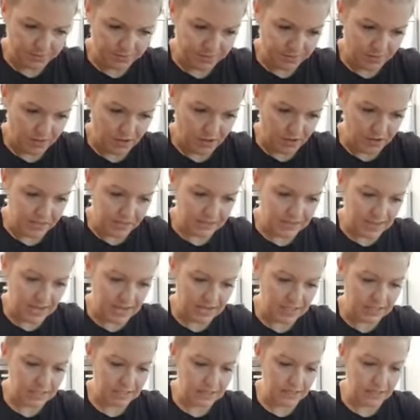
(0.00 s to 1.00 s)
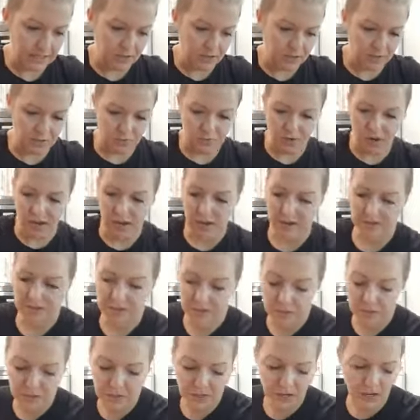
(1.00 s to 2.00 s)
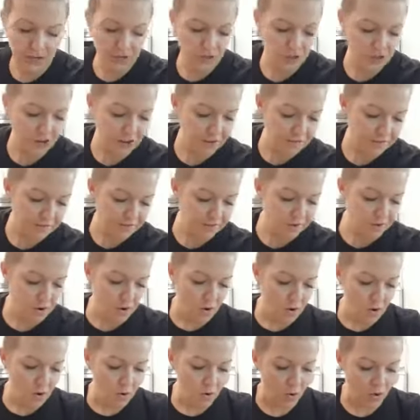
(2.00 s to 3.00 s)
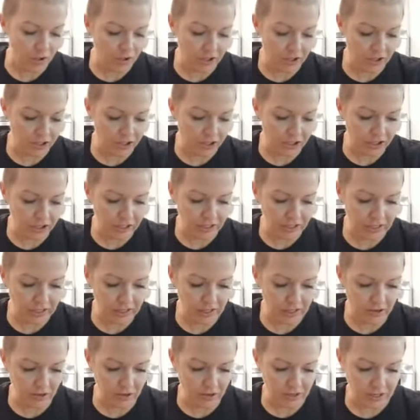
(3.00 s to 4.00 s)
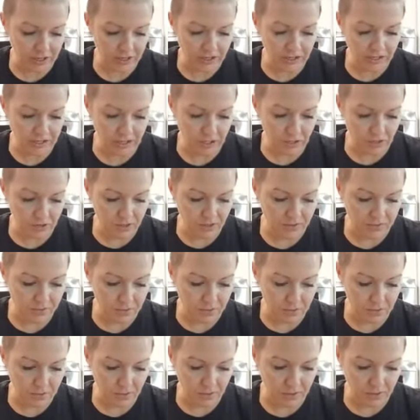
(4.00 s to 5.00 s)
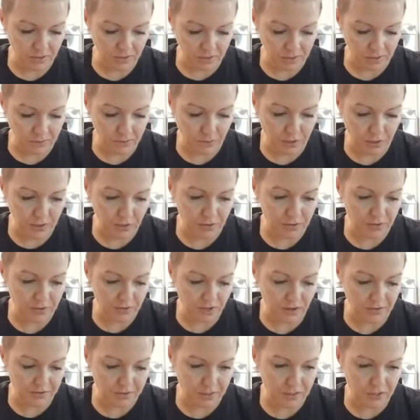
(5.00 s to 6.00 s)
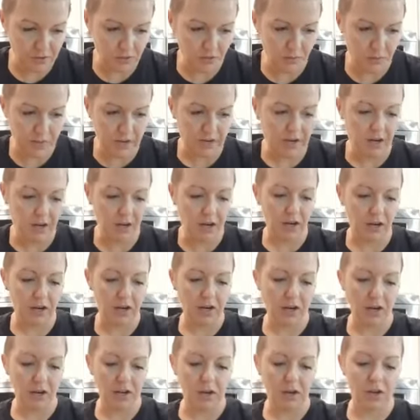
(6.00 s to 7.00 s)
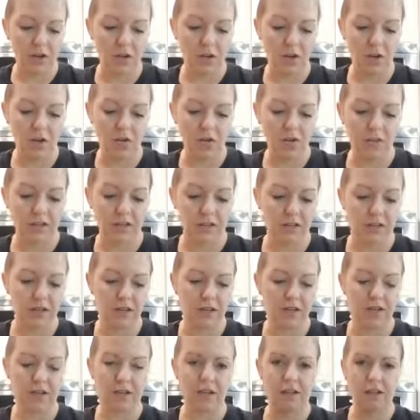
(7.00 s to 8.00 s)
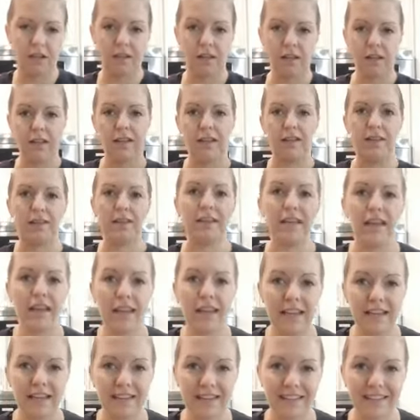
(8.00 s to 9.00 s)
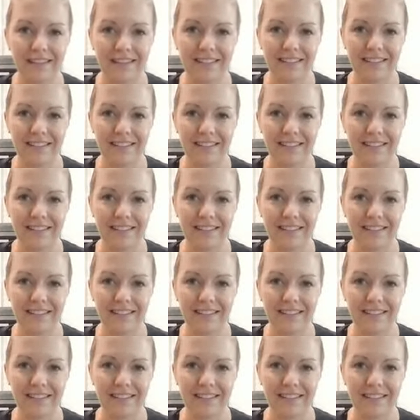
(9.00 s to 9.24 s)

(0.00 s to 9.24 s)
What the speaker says: Y'all, it's that easy. You do not have to be a chef or good at cooking or anything. You just have to be able to like sprinkle stuff into a maker and close it. The end.